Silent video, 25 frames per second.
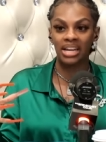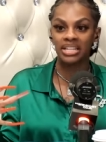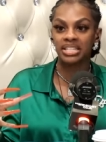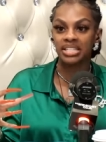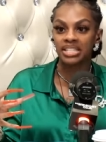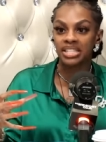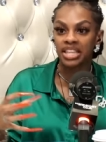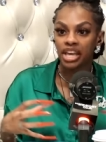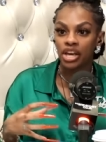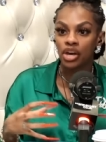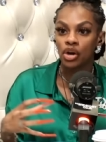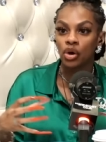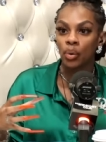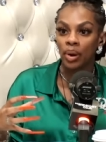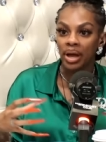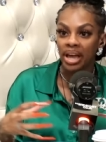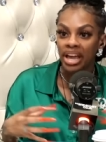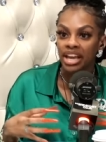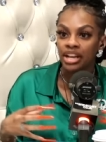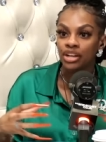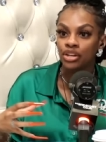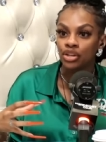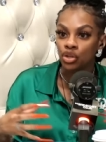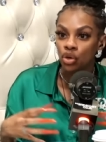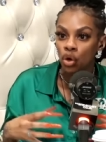it's still
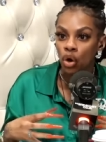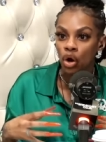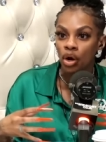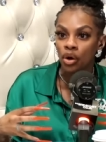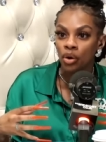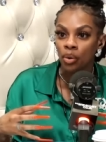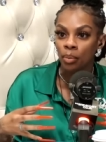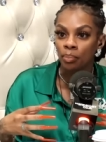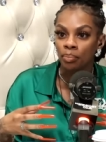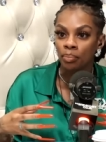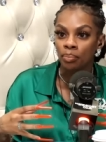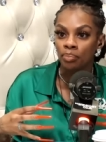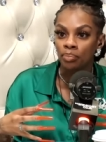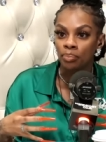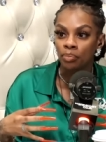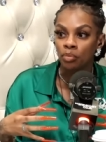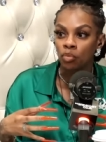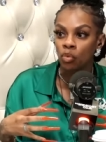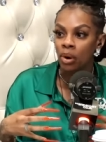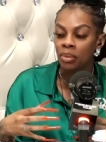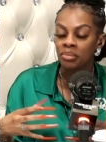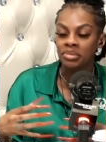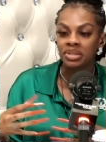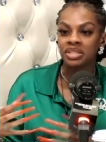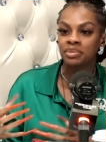in your
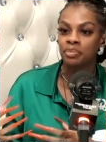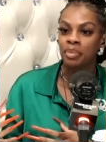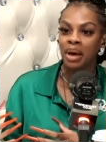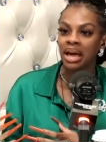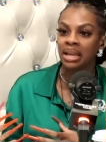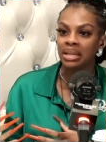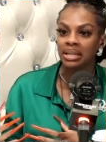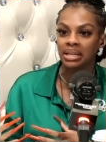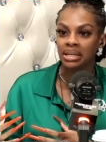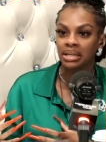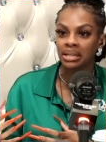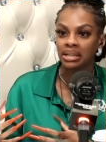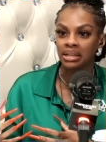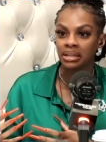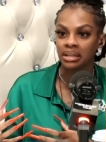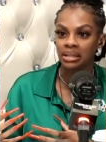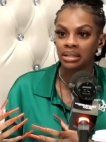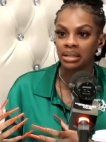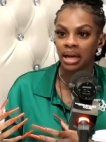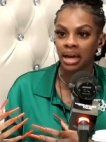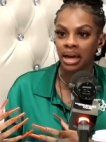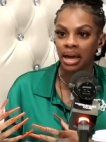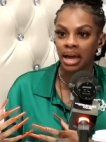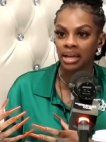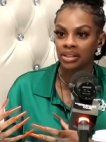woman's belly,
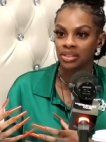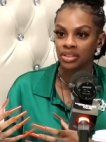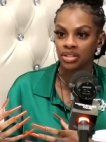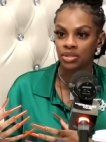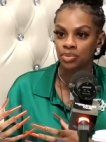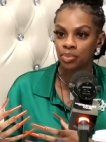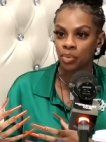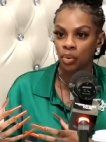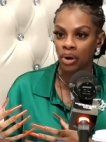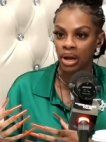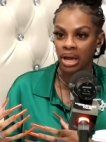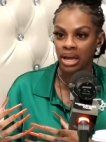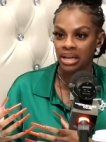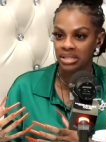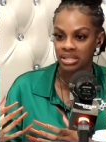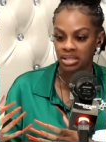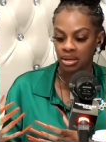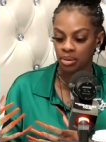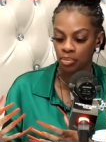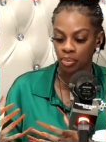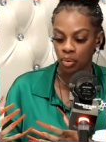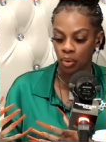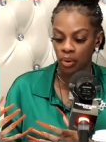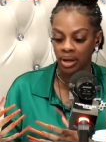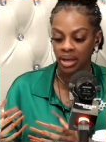like at this point, at
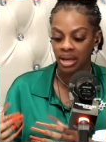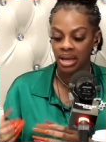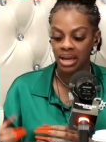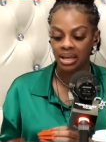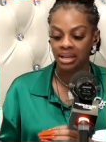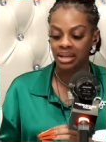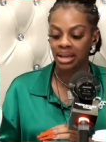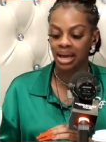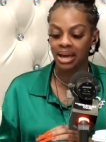some point. I don't